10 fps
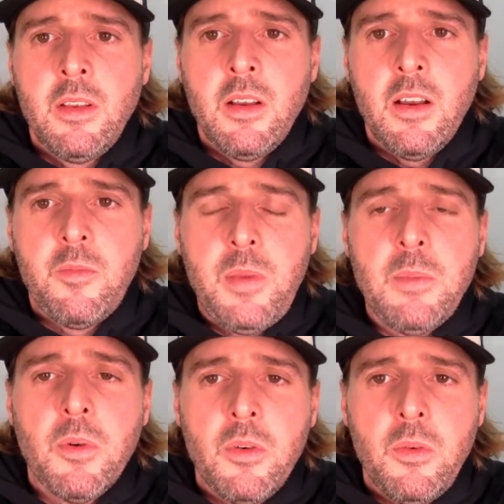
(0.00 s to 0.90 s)
of
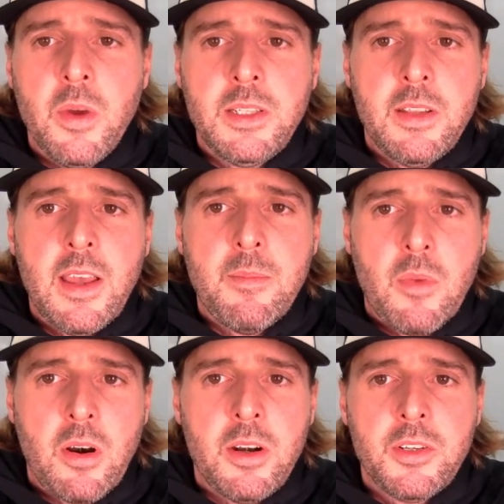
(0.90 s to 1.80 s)
people who went to that
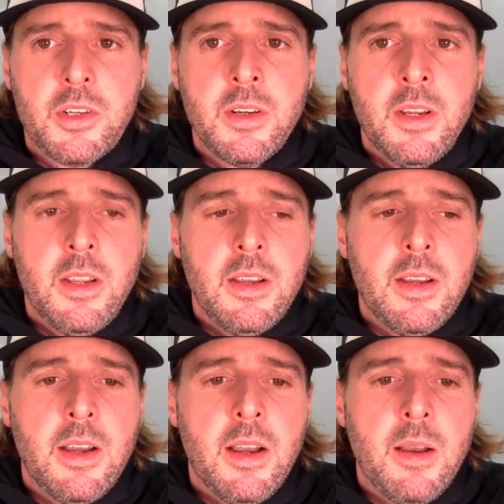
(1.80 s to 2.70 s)
march
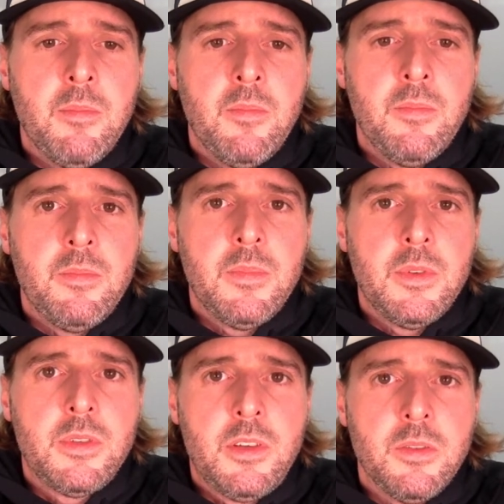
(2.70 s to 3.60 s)

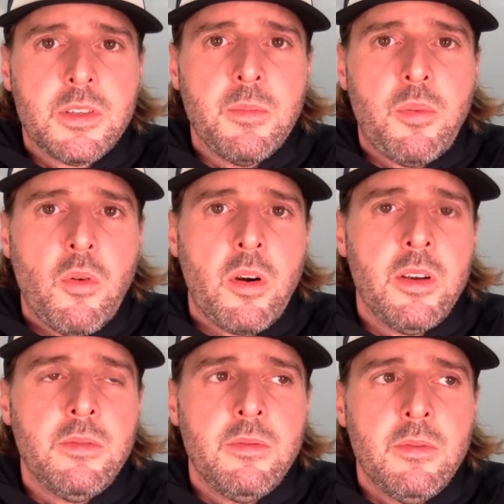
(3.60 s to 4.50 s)
to
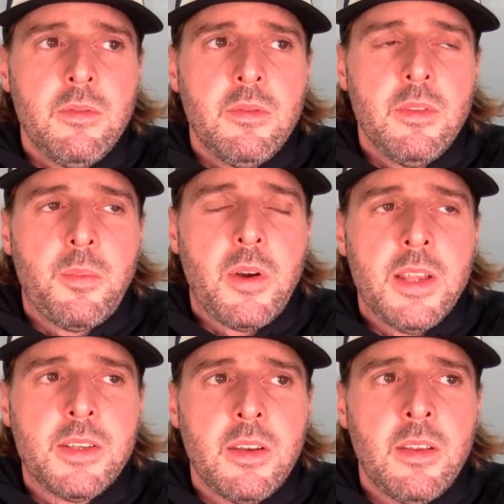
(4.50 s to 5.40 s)
support the
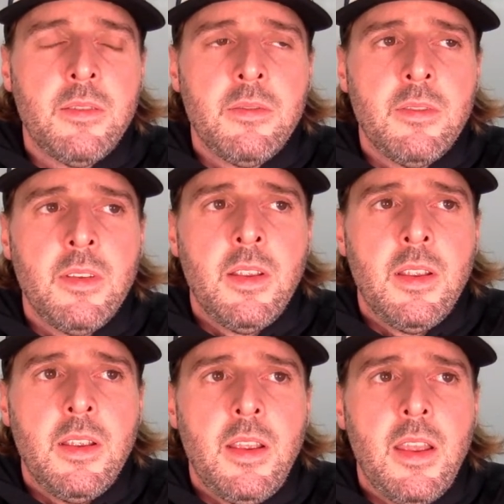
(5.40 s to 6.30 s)
president,
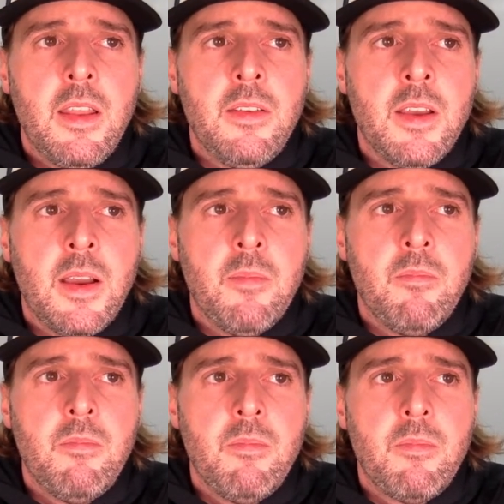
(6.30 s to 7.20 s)

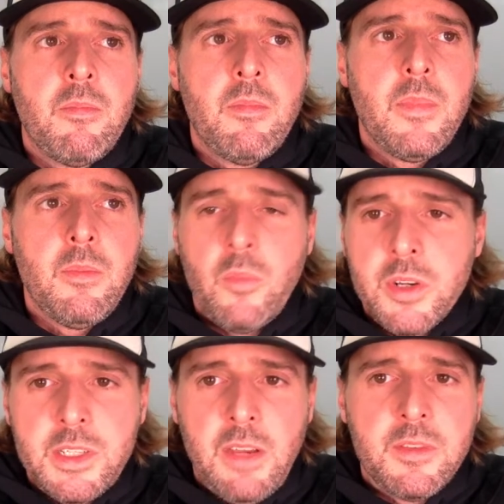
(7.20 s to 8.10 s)
and
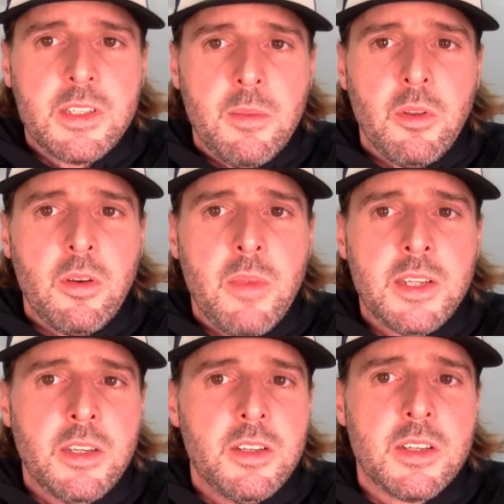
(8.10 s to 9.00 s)
received similar
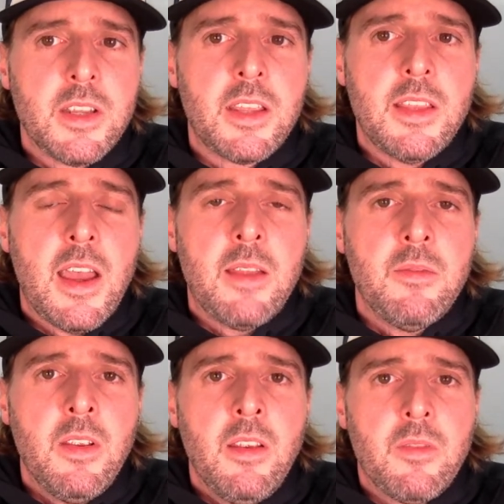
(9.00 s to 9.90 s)
messages like that
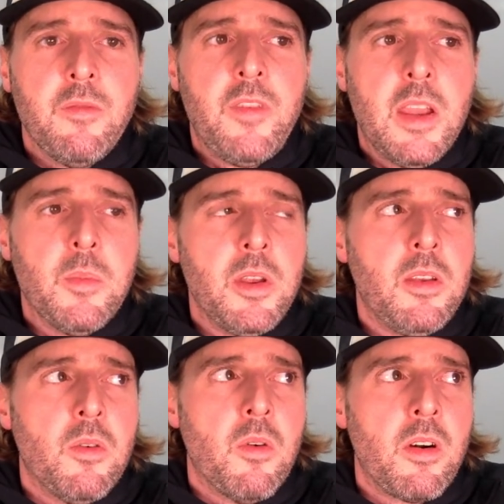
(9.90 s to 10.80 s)
from family,
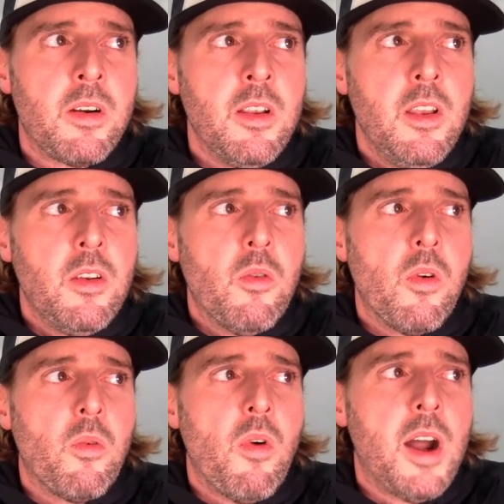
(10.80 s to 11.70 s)
or
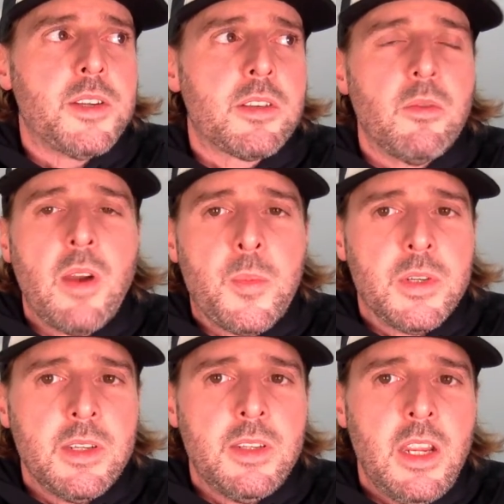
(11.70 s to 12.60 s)
watched the
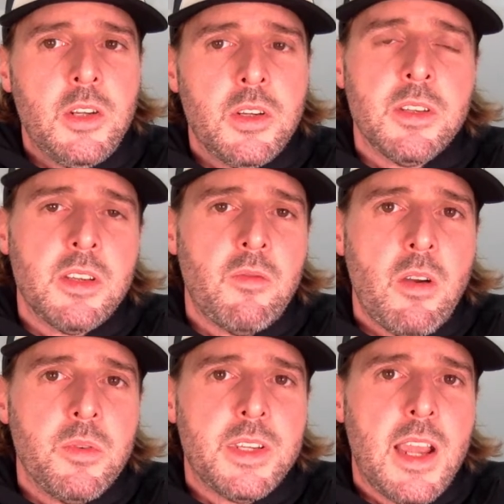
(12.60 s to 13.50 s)
representations of
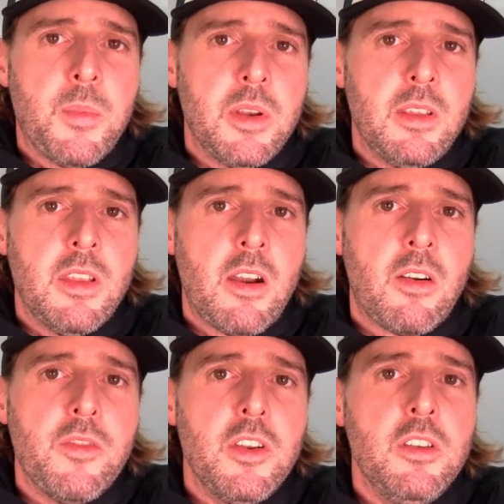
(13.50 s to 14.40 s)
what was happening there
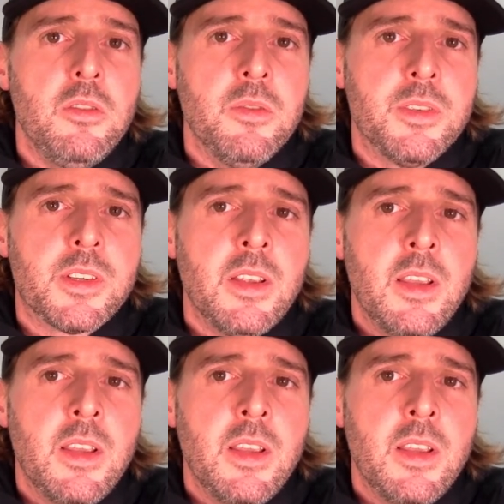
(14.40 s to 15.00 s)
on the news